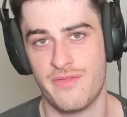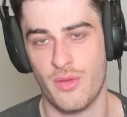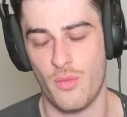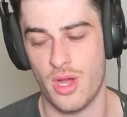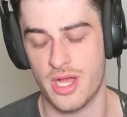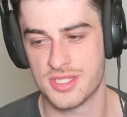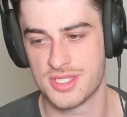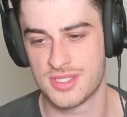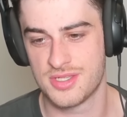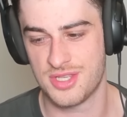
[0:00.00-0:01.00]
the
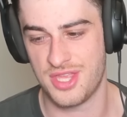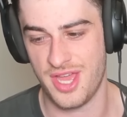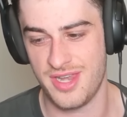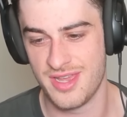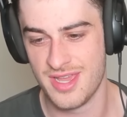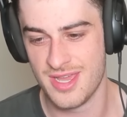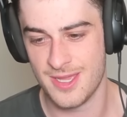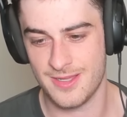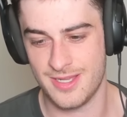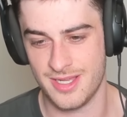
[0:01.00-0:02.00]
worse. So then,
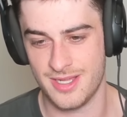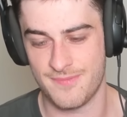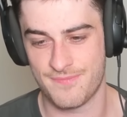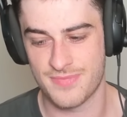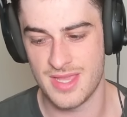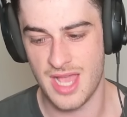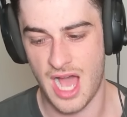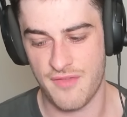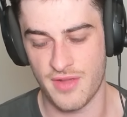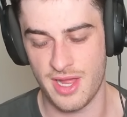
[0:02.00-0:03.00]

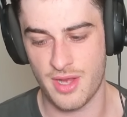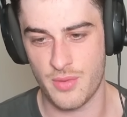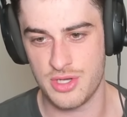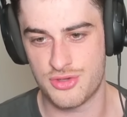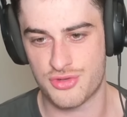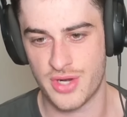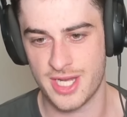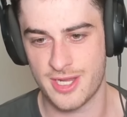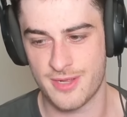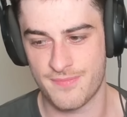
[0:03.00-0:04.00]
I feel like when you
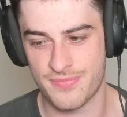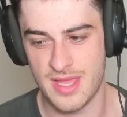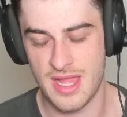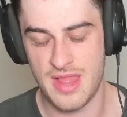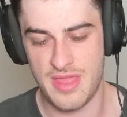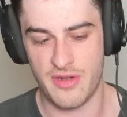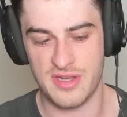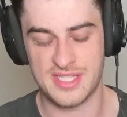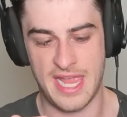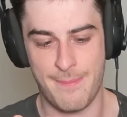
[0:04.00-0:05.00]
drink, there
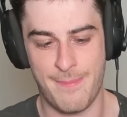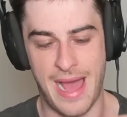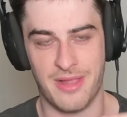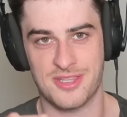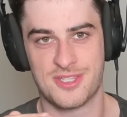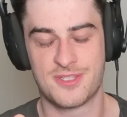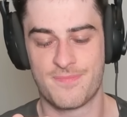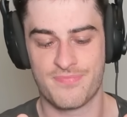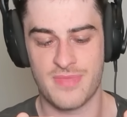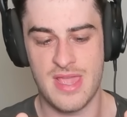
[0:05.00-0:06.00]
is a balance.